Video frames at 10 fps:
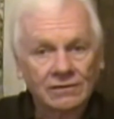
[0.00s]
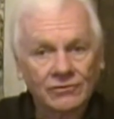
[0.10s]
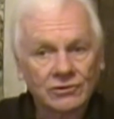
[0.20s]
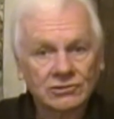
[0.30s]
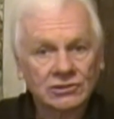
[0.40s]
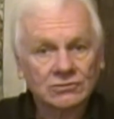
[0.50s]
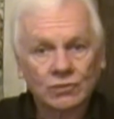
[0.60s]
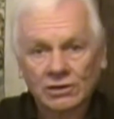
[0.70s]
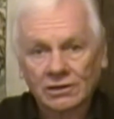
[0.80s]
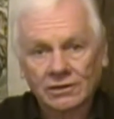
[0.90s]
if they're just
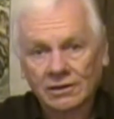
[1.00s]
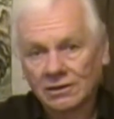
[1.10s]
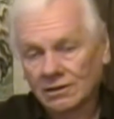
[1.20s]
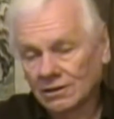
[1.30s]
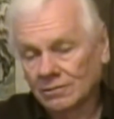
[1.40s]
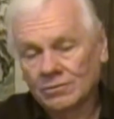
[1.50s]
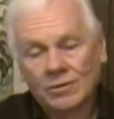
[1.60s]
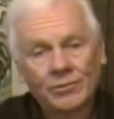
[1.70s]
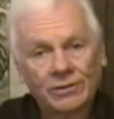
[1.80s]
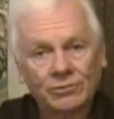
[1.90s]
one of the
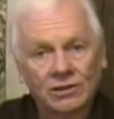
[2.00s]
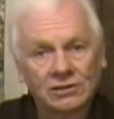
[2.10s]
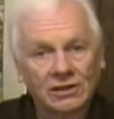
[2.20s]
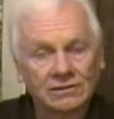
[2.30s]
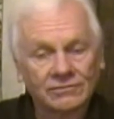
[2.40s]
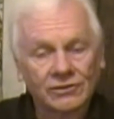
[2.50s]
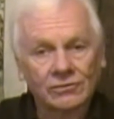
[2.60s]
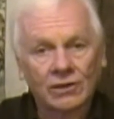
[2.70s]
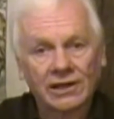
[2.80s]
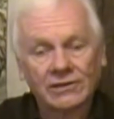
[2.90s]
people along for
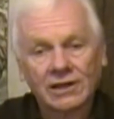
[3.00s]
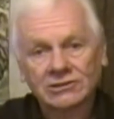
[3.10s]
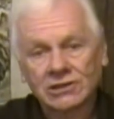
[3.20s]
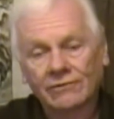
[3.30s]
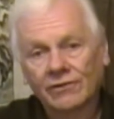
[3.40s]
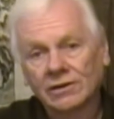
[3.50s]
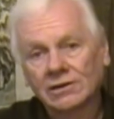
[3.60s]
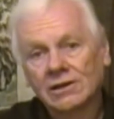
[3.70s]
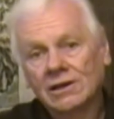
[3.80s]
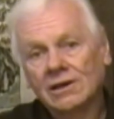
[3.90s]
the ride, that's different.
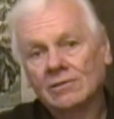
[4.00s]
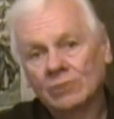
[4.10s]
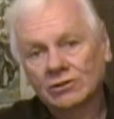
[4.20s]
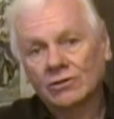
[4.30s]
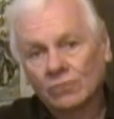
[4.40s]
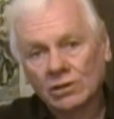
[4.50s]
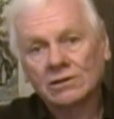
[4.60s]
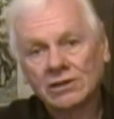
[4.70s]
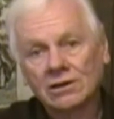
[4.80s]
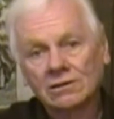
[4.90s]
But they're
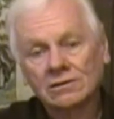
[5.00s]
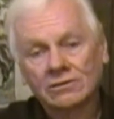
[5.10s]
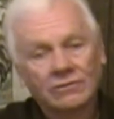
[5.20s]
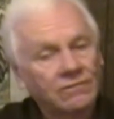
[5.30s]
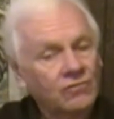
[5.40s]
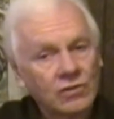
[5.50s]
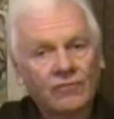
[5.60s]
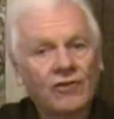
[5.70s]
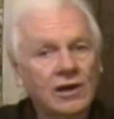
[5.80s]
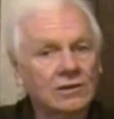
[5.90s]
really the
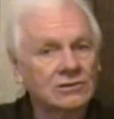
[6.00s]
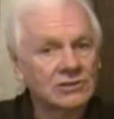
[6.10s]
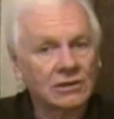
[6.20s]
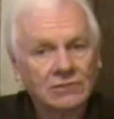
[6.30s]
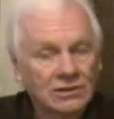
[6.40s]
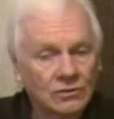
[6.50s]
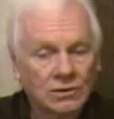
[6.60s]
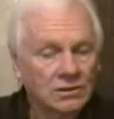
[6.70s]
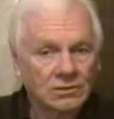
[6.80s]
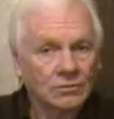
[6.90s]
followers out in
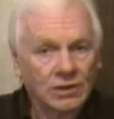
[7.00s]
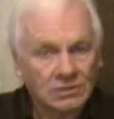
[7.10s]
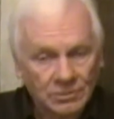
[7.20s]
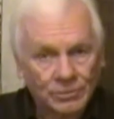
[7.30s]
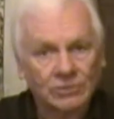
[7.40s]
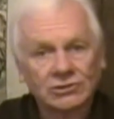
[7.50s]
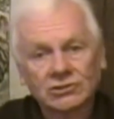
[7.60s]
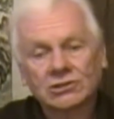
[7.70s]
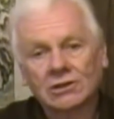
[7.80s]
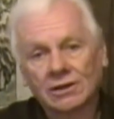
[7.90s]
the
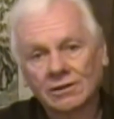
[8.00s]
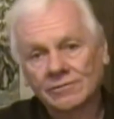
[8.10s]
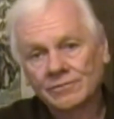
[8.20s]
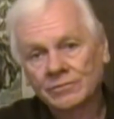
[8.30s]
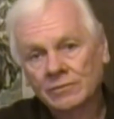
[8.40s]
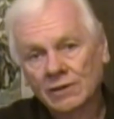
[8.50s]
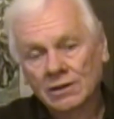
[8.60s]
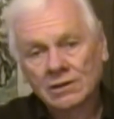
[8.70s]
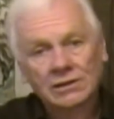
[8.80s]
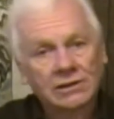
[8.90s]
bush.
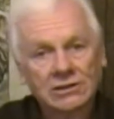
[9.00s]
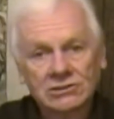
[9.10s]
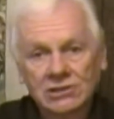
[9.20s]
Like I